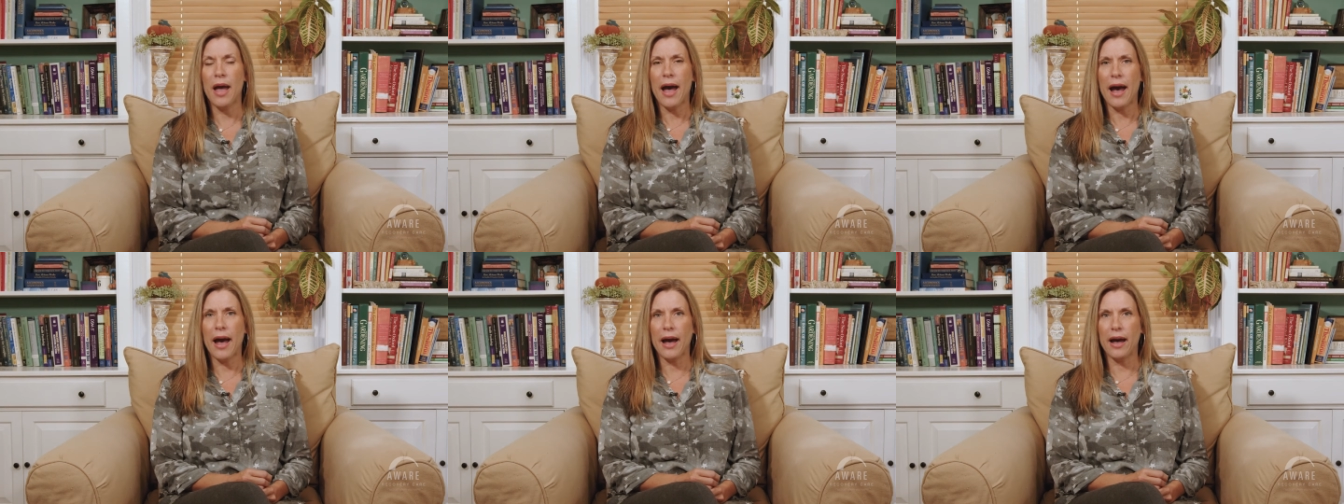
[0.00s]

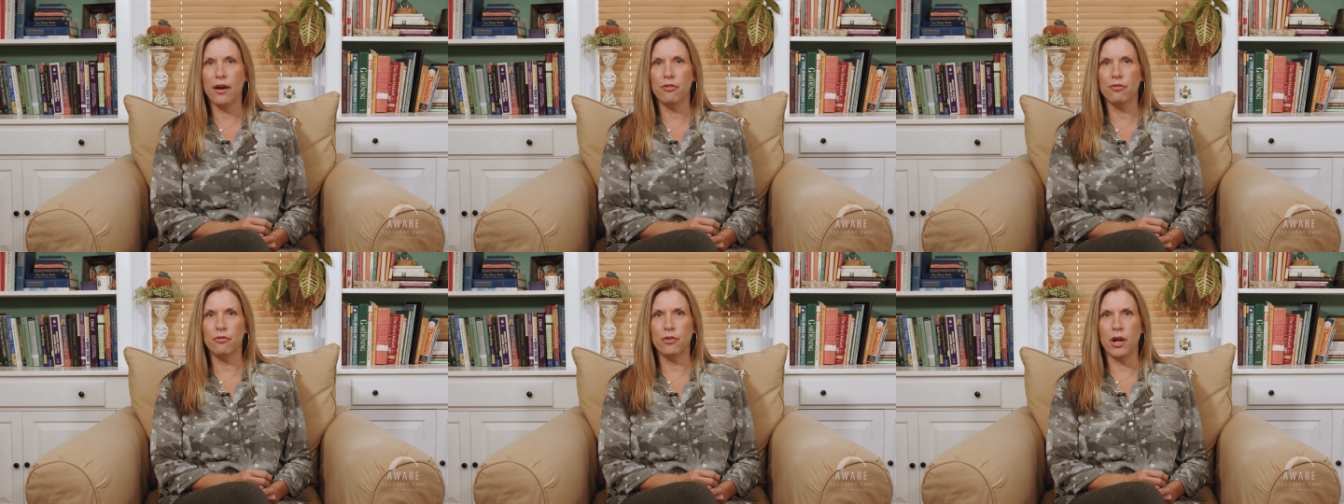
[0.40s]

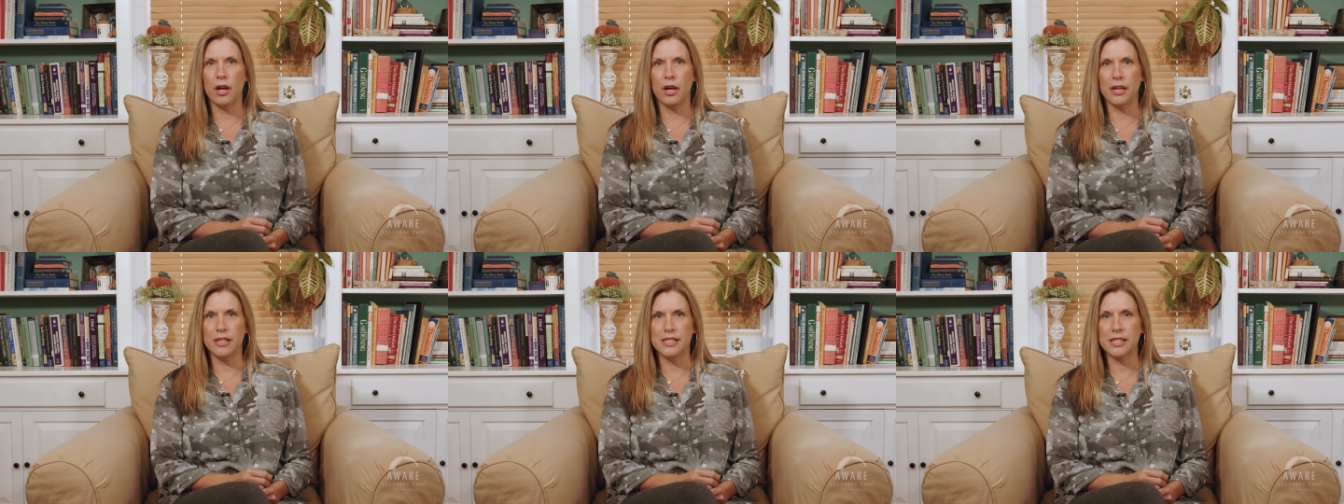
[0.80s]
have
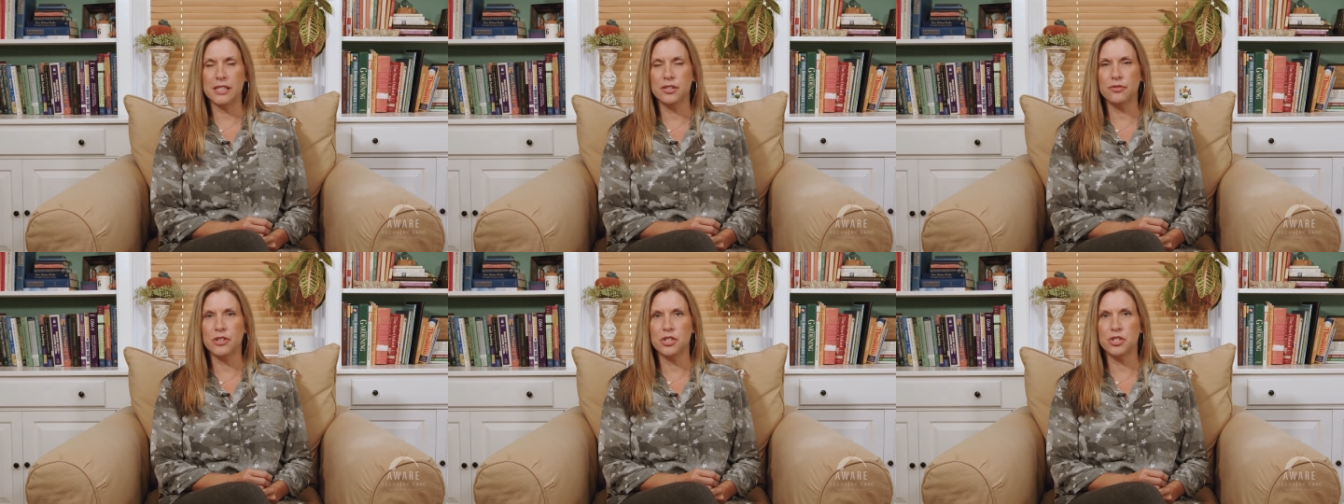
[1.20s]

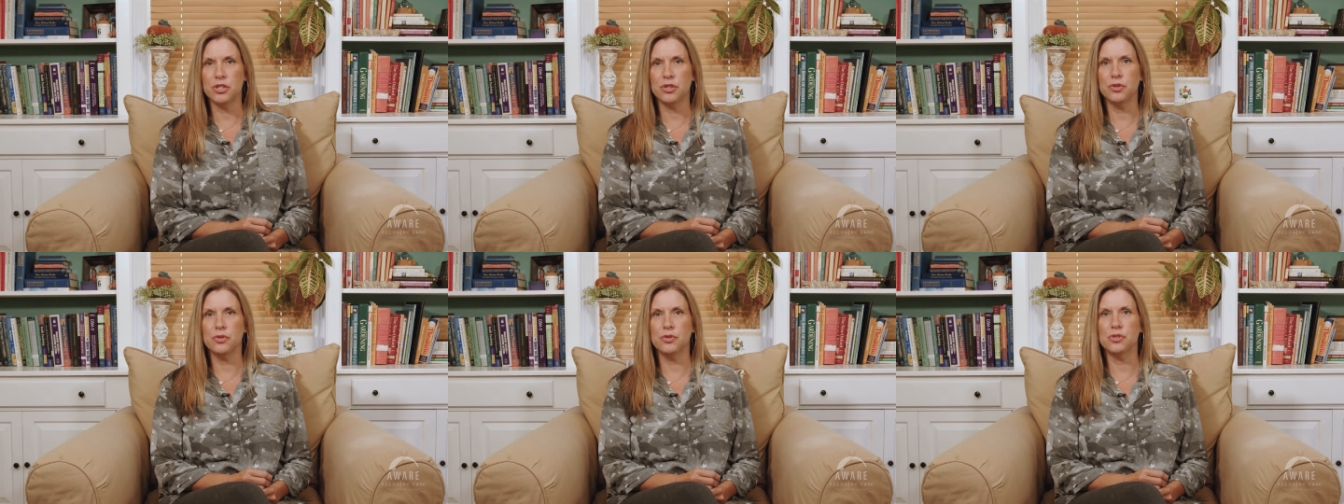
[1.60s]
addictive
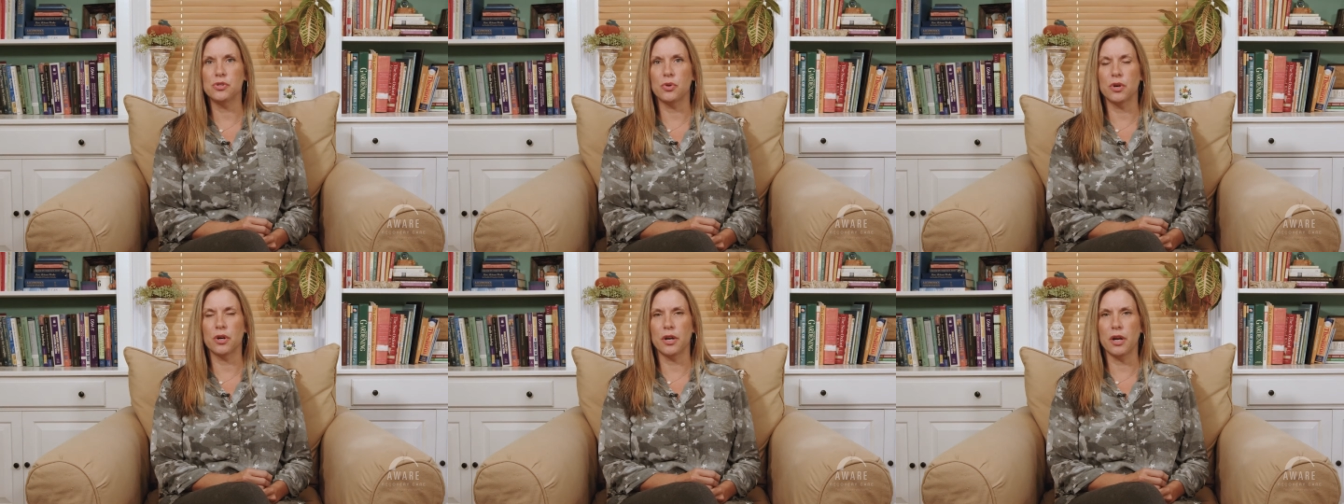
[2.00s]
issues
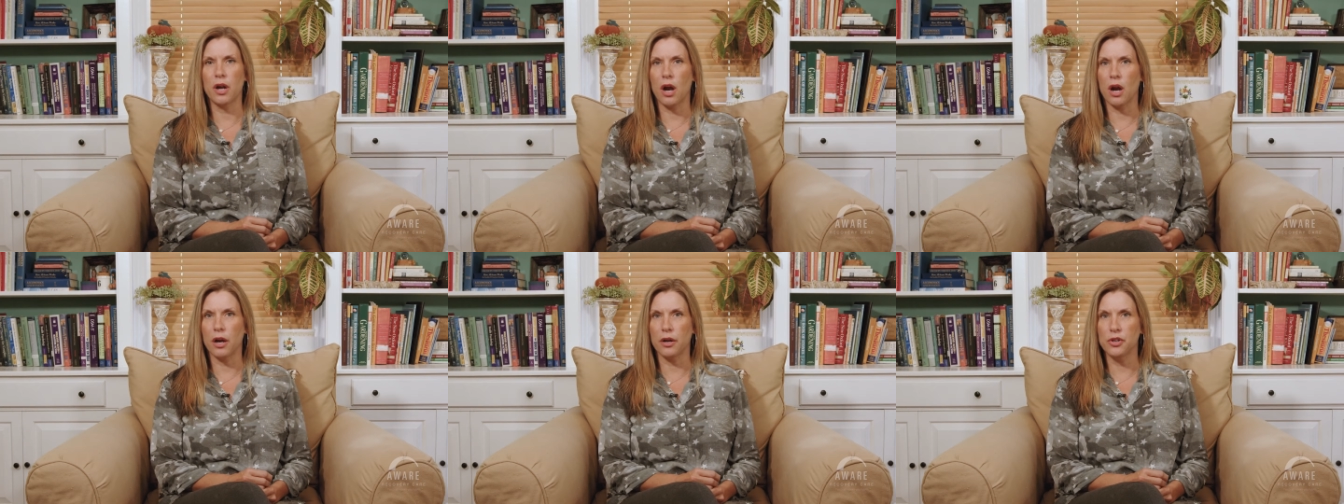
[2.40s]
or
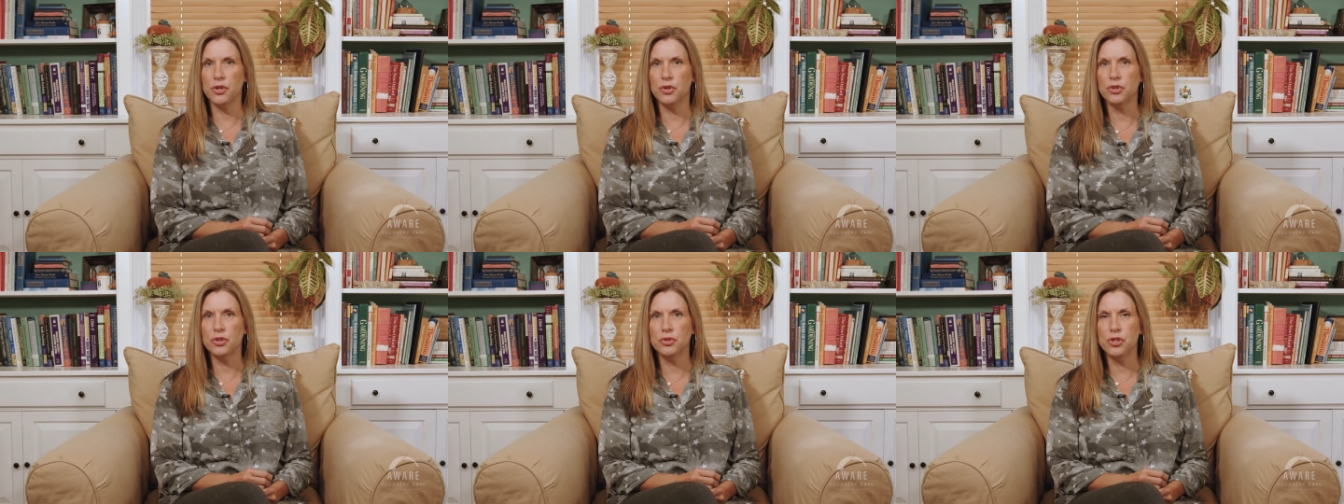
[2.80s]
are
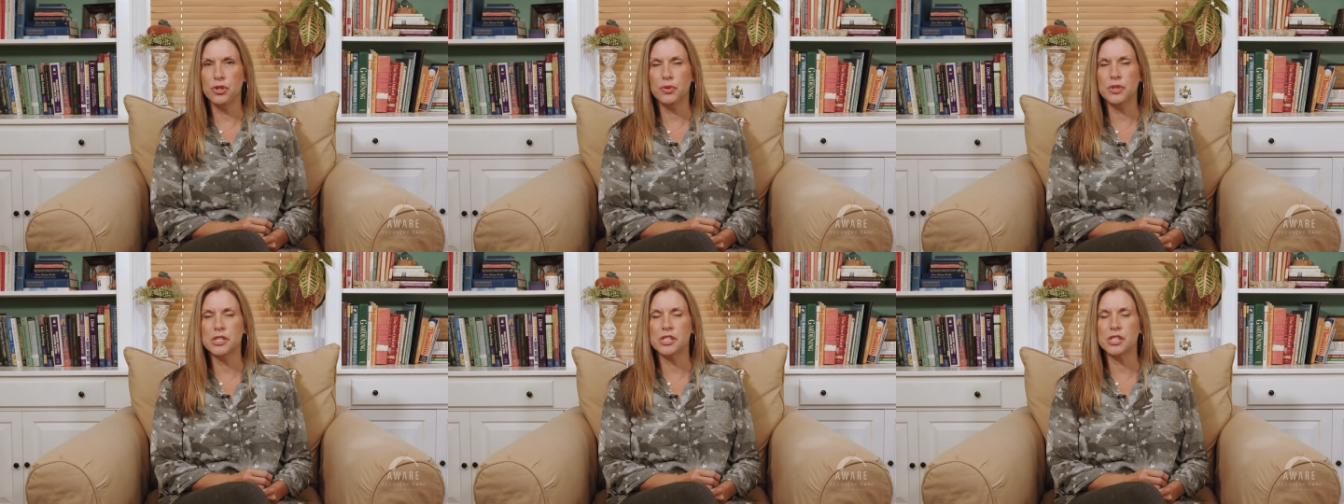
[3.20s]
new
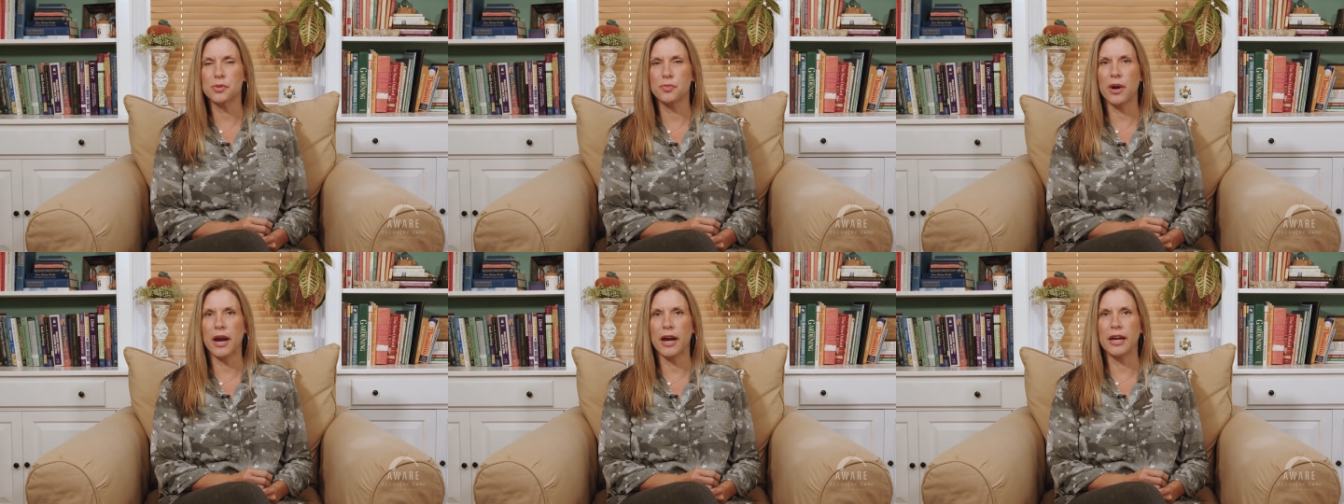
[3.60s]
into
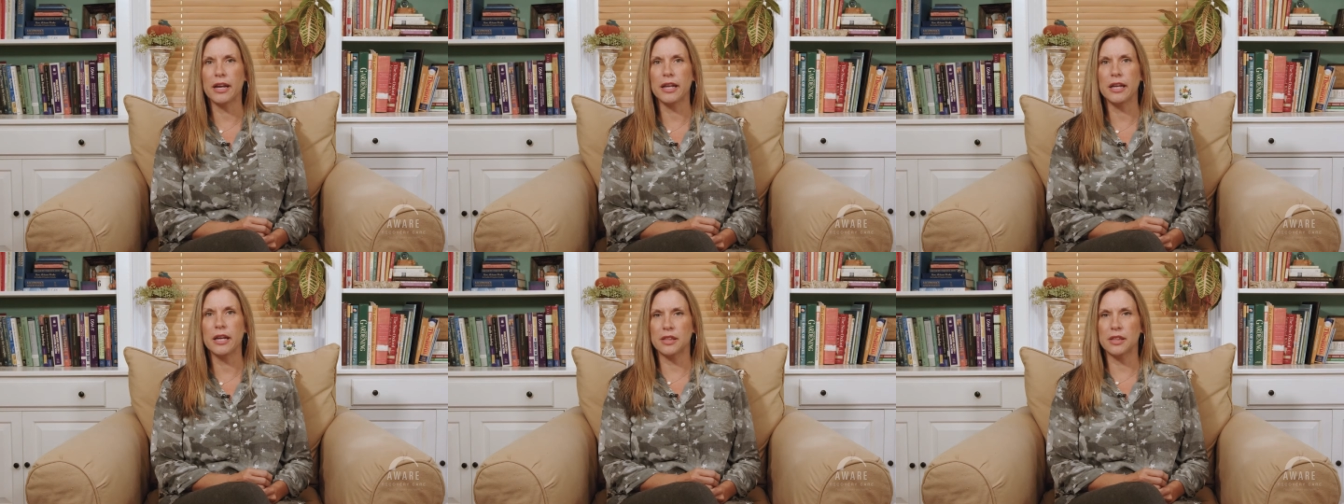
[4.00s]
sobriety,